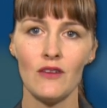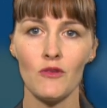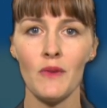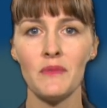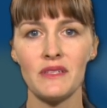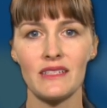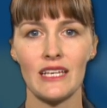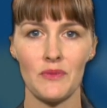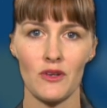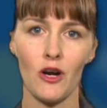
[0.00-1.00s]
Remember to
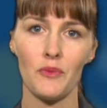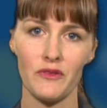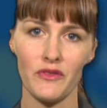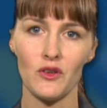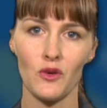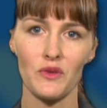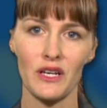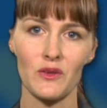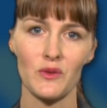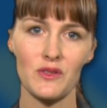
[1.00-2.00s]
keep a copy for your
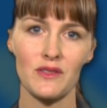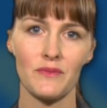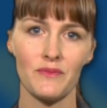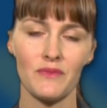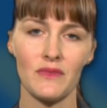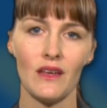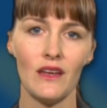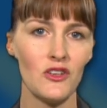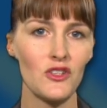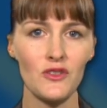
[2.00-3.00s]
records.
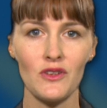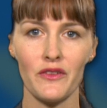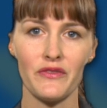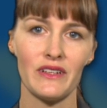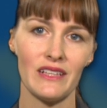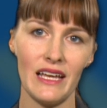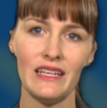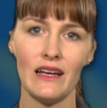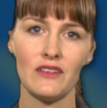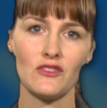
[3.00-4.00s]
You should not feel
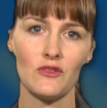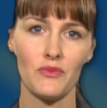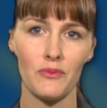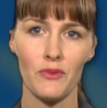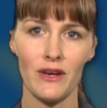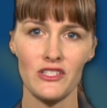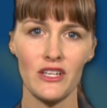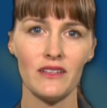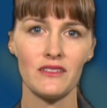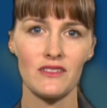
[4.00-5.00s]
any undue
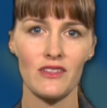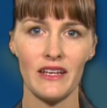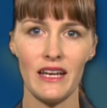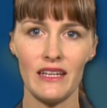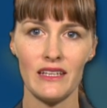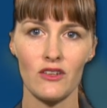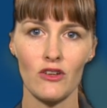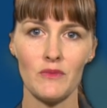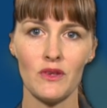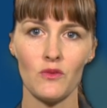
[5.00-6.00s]
pressure to sign any
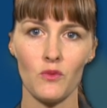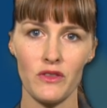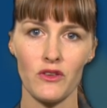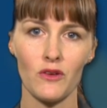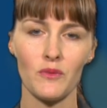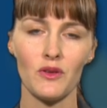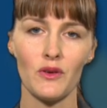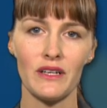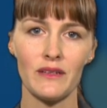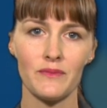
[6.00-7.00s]
agreement with your
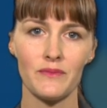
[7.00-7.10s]
employer.